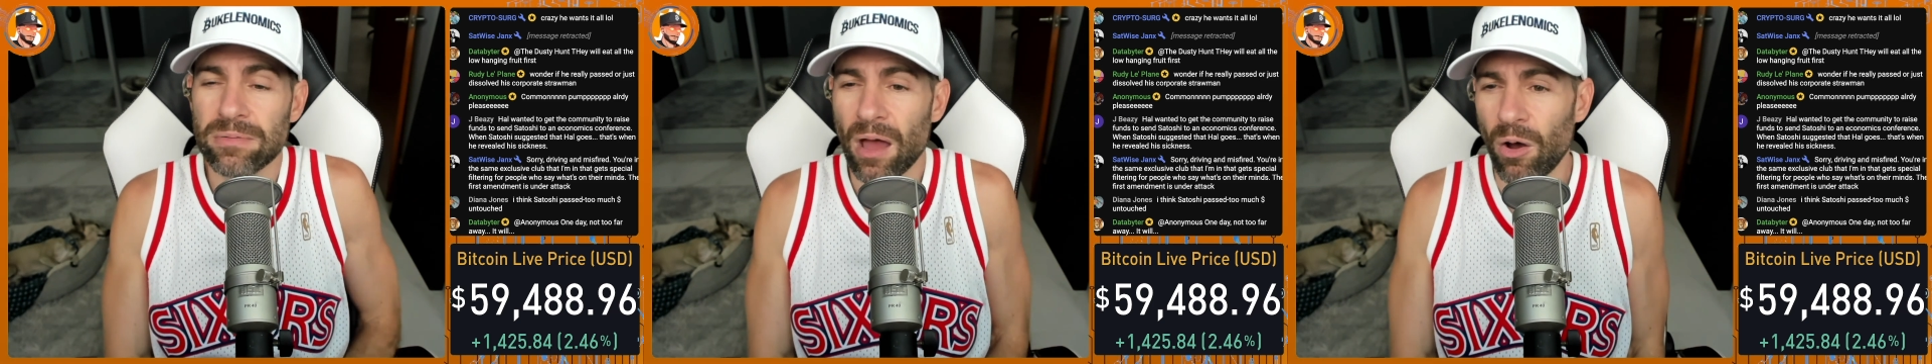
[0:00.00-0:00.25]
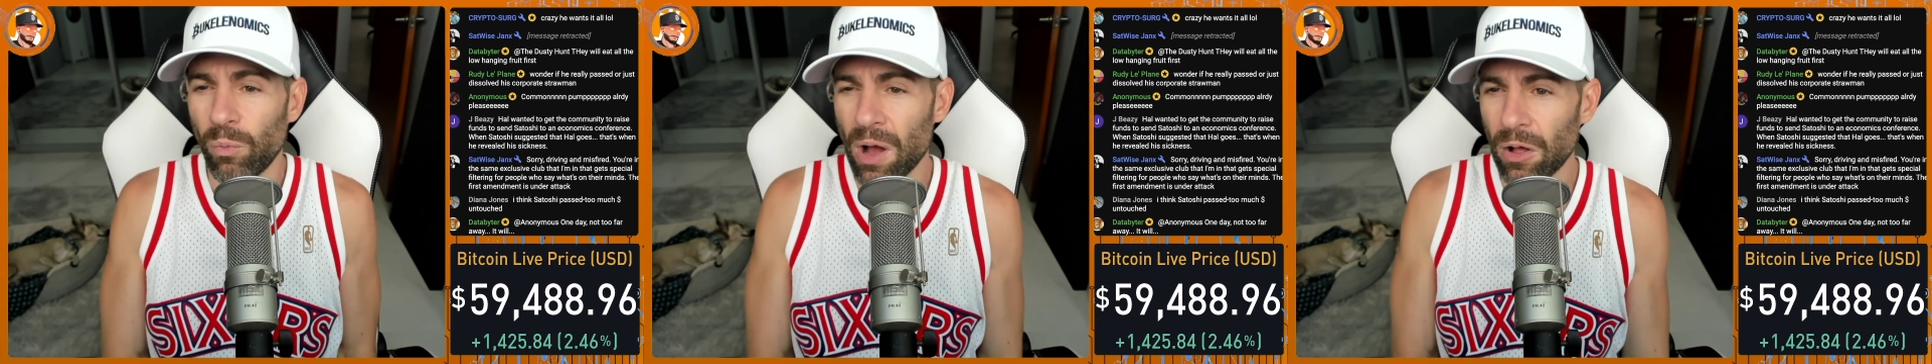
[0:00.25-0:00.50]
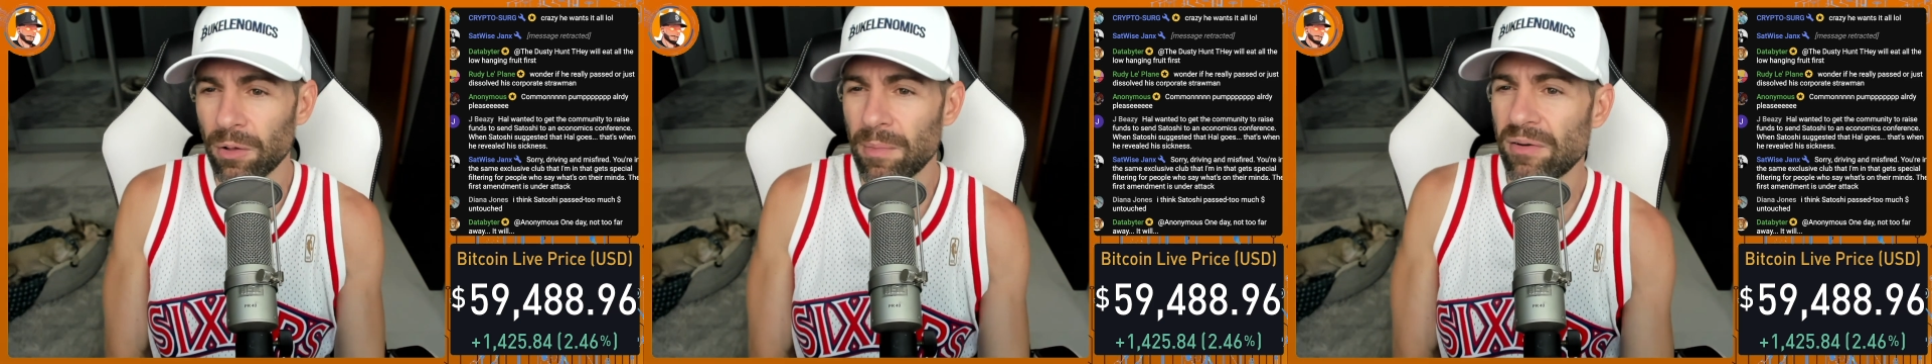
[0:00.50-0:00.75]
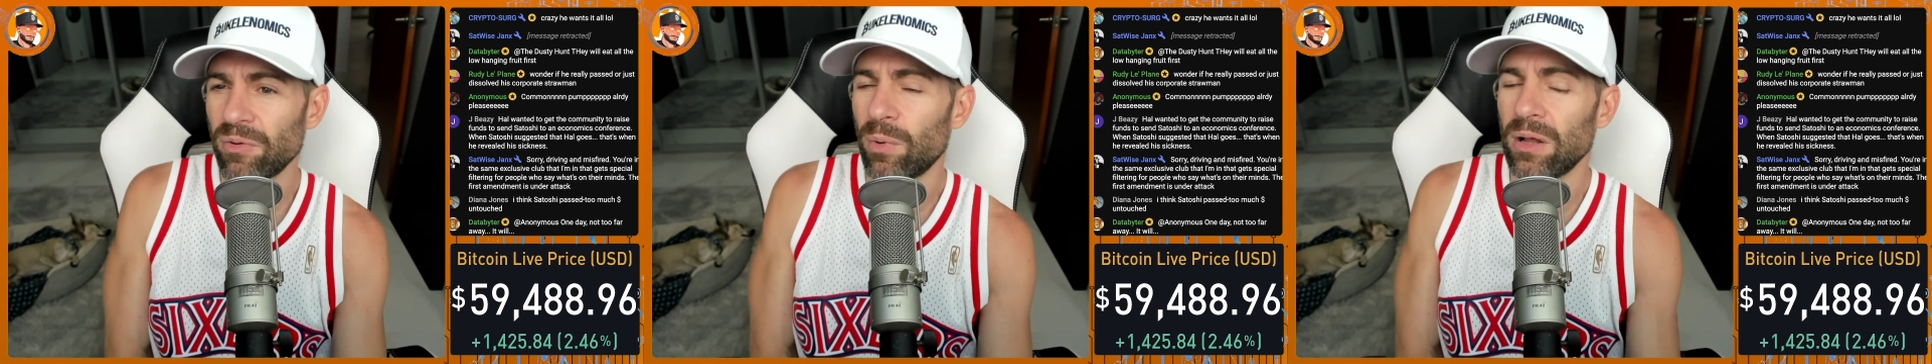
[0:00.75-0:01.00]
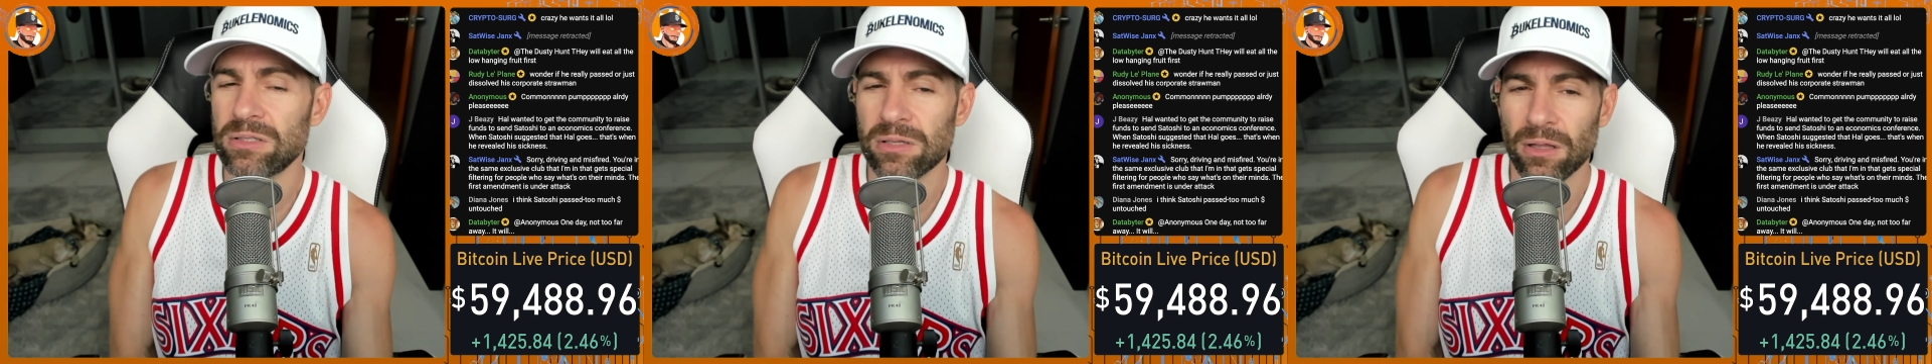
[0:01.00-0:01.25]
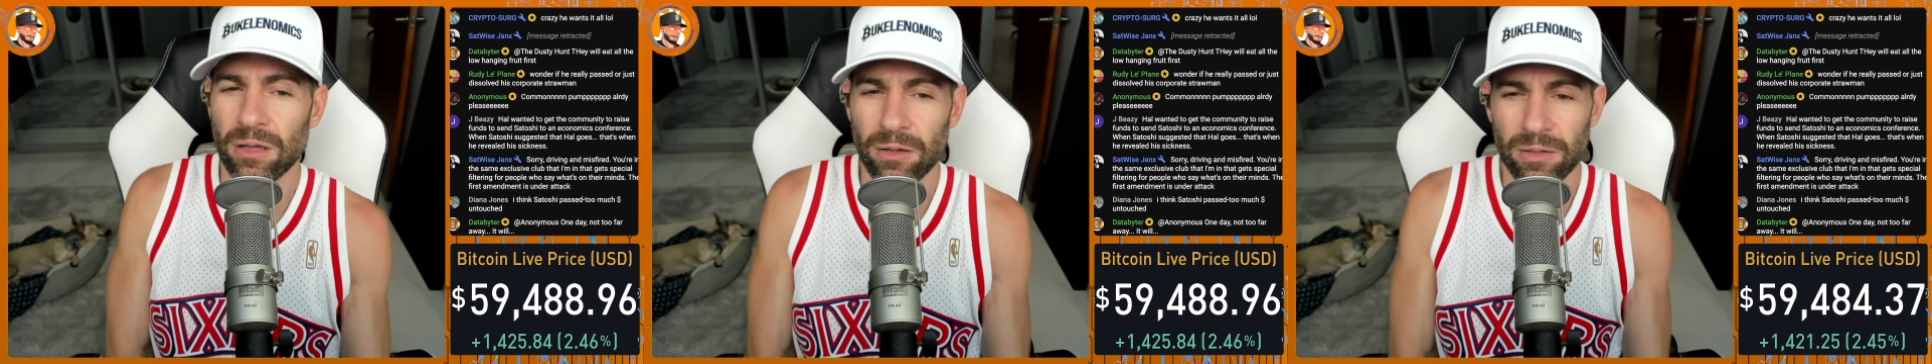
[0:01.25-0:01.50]
welcome everyone to
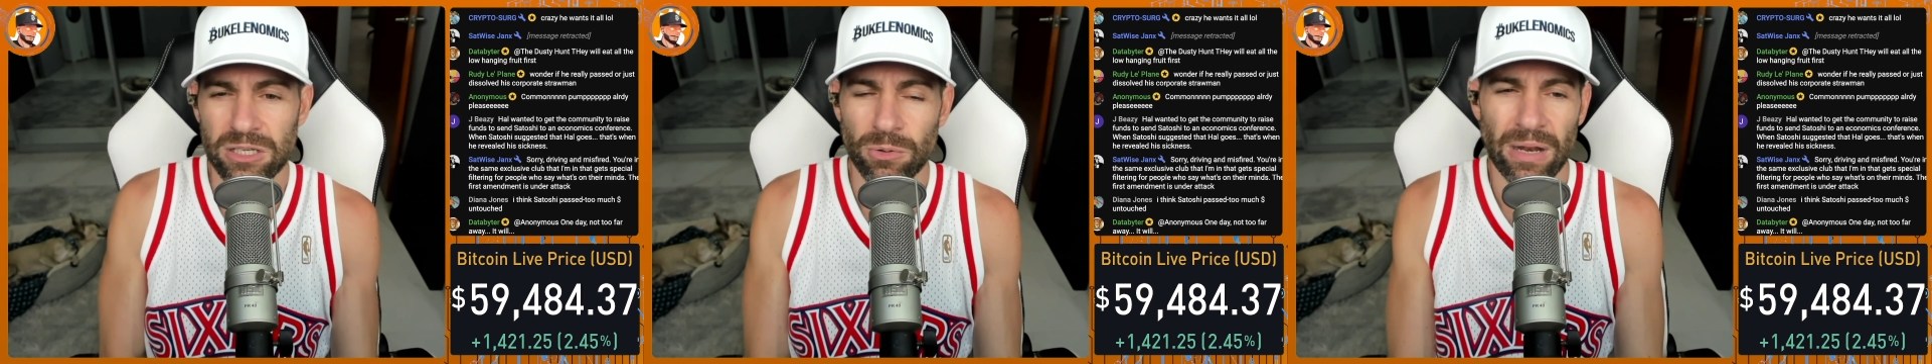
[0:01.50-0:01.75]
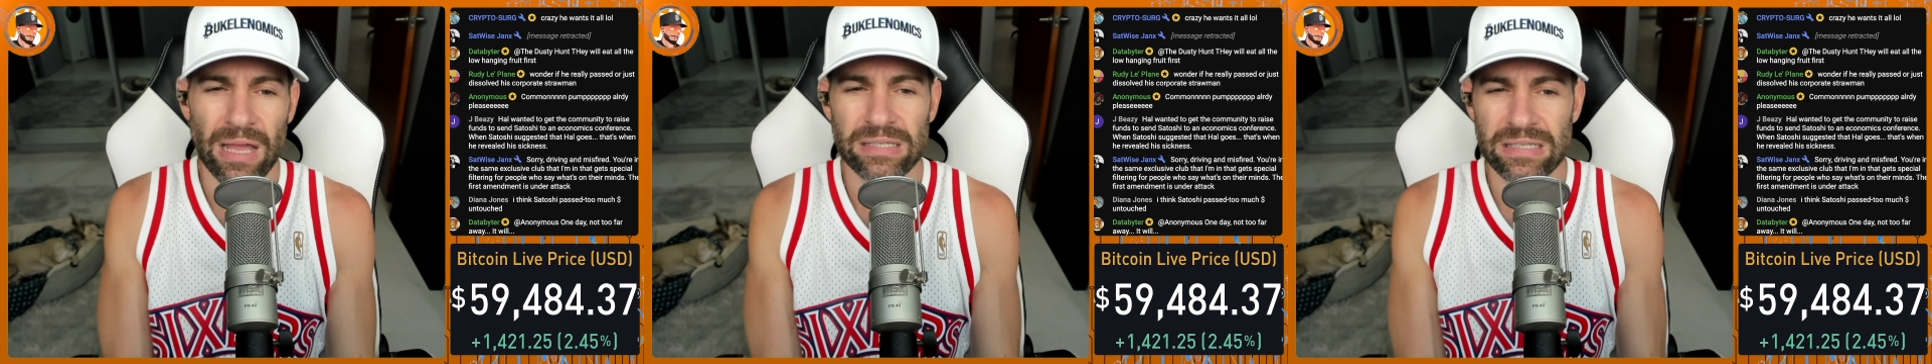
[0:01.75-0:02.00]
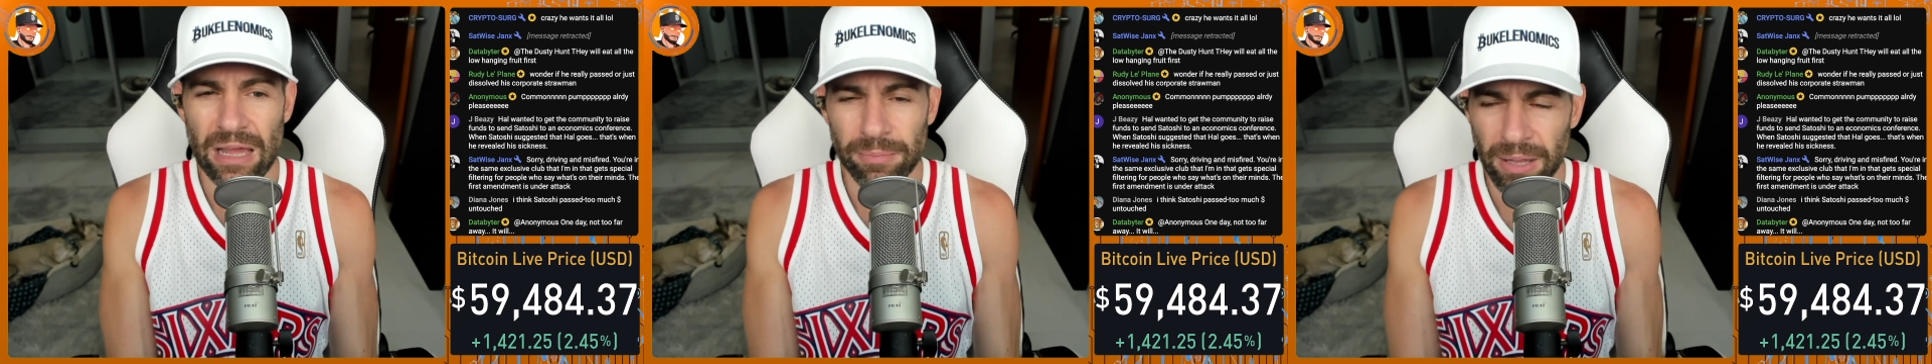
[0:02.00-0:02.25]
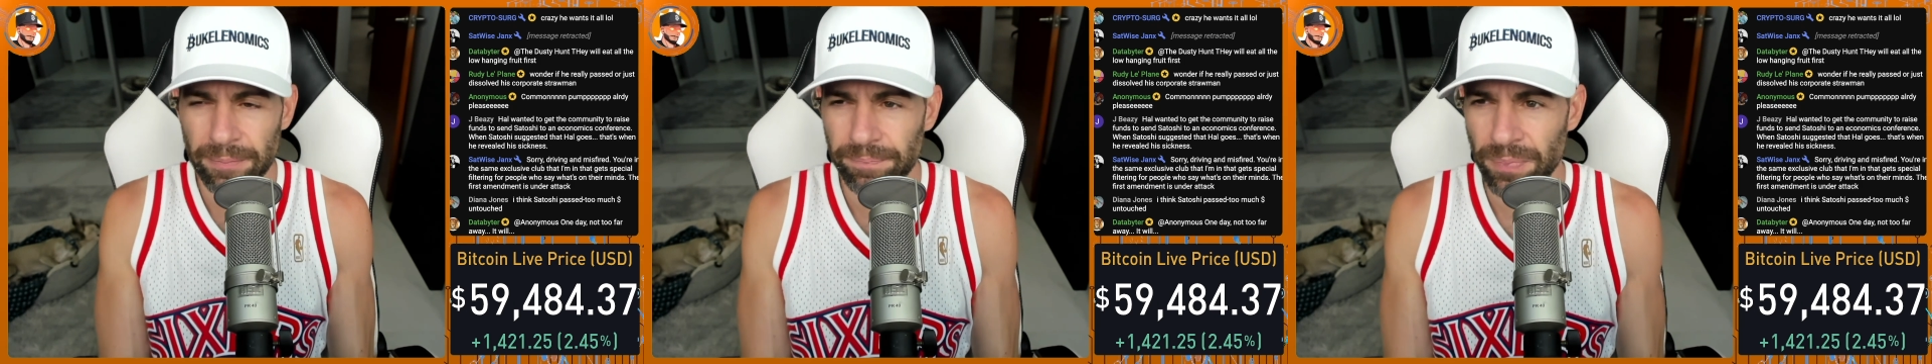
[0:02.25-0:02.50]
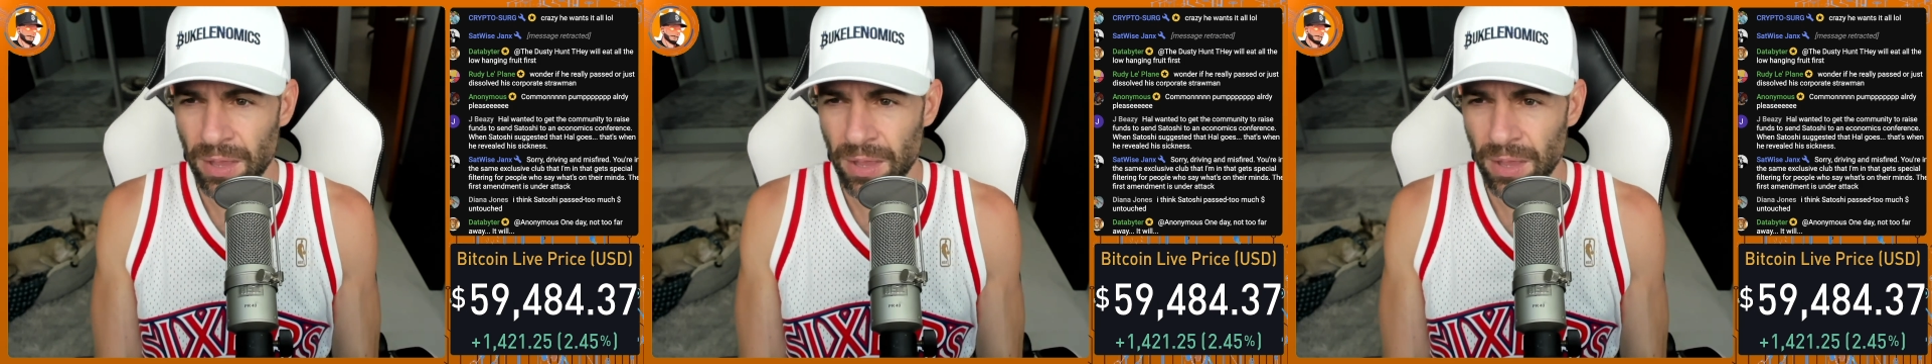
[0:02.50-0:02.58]
the Q&A segment